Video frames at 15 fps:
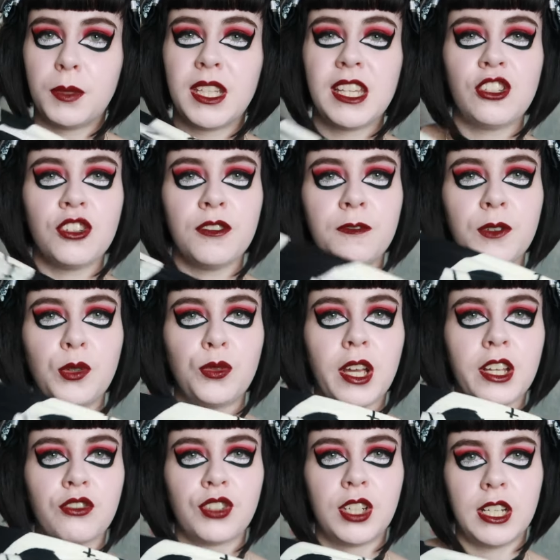but they do feel
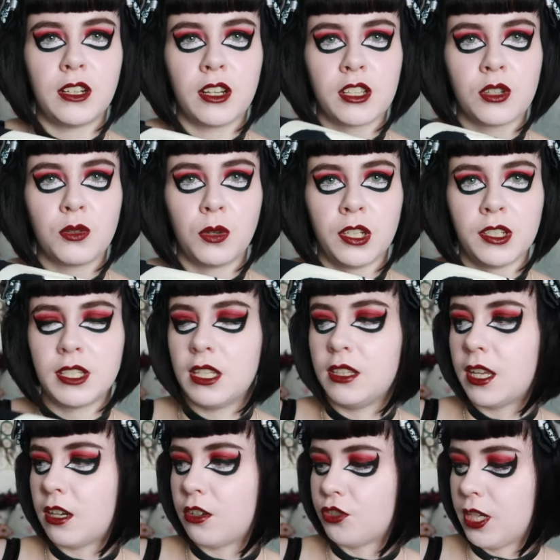like really nice quality.
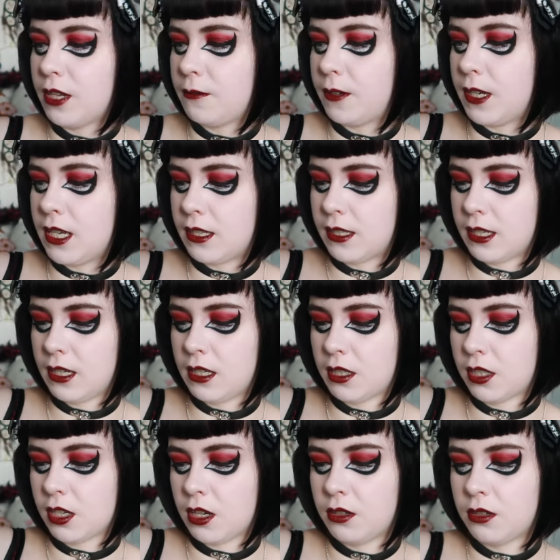They are really fleecy,
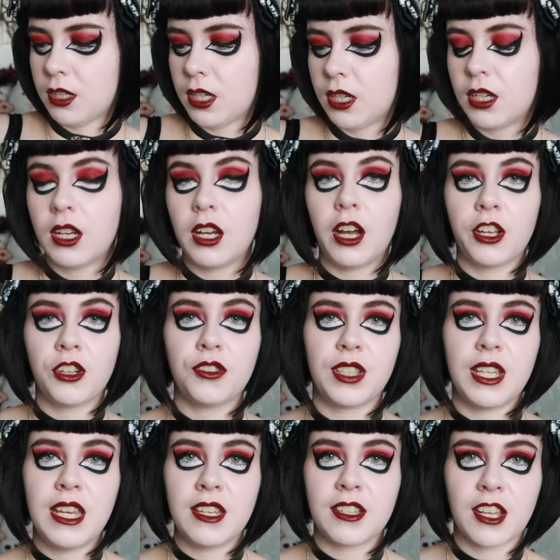so I got
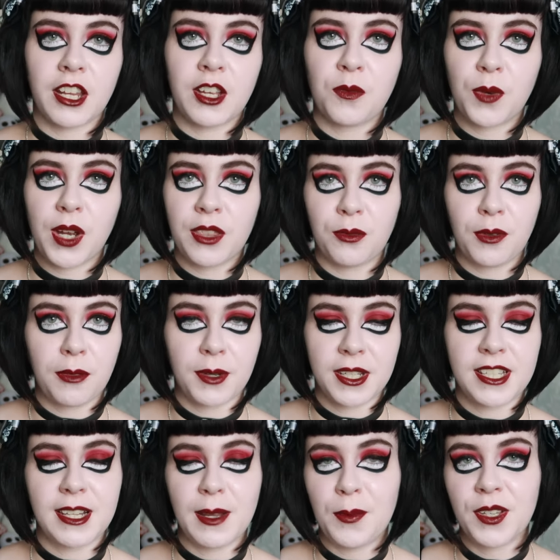these and I can wear them with my
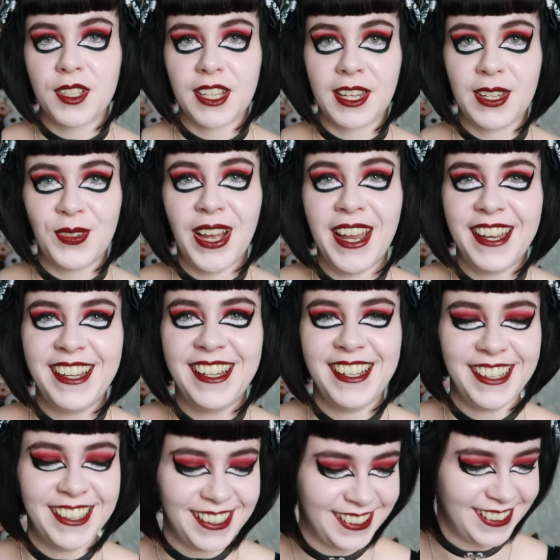slippers
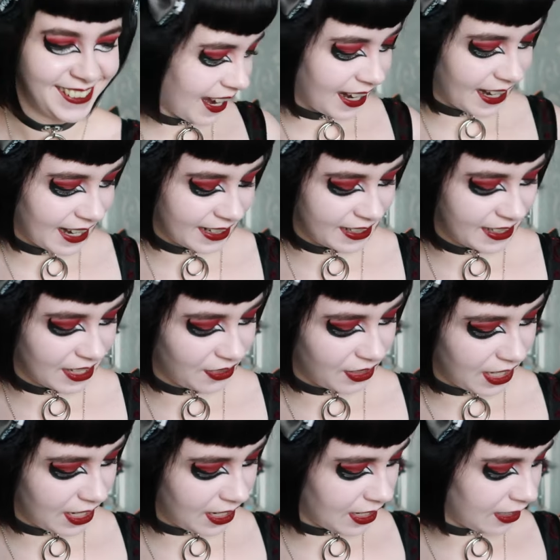anyway. And
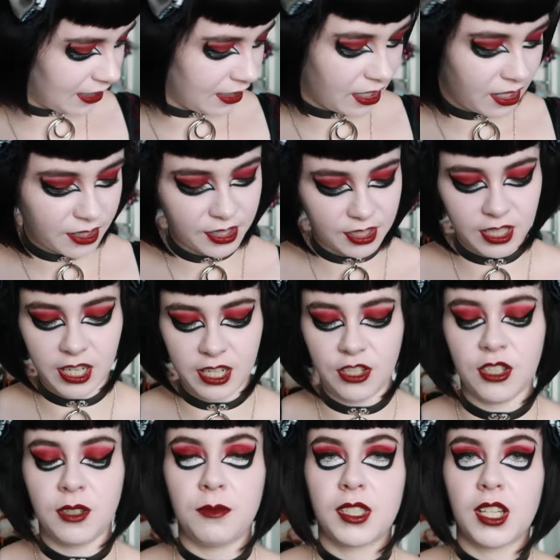the last
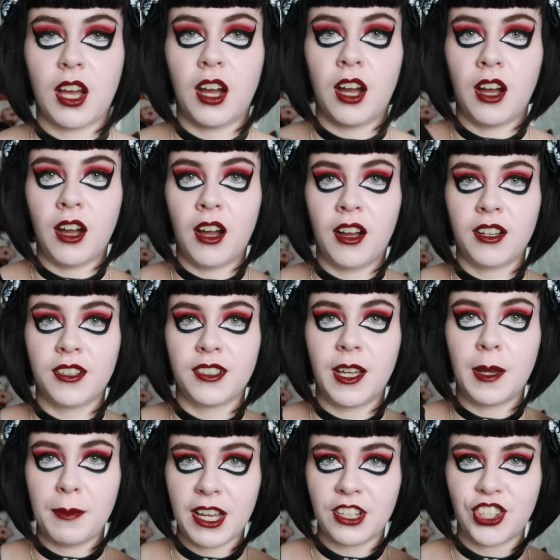items are
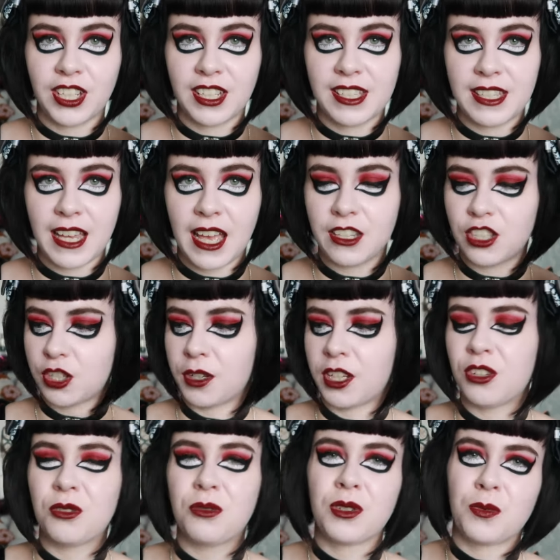a matching set, so I
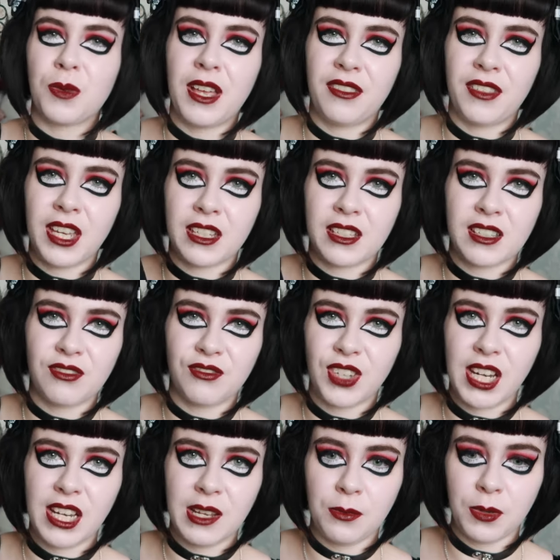could always wear this
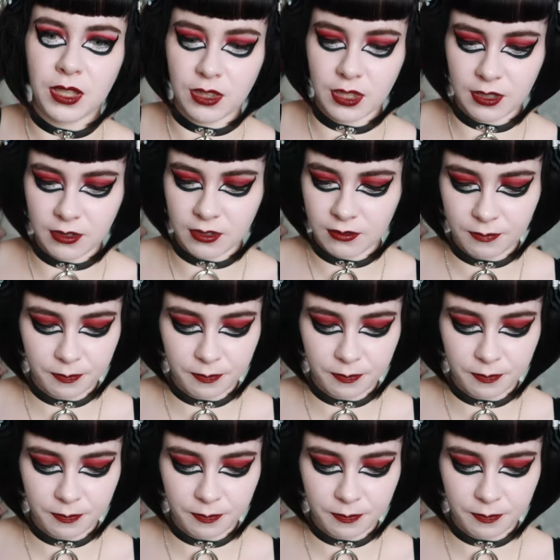really with the